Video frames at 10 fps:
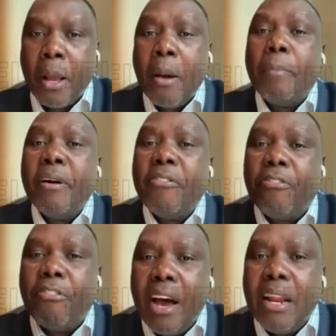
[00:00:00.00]

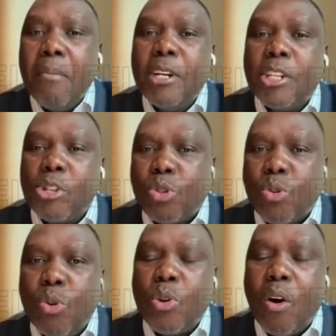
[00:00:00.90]
preferring mission
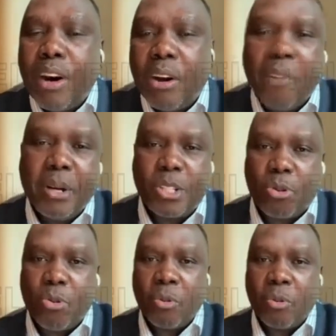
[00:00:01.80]
schools over government school.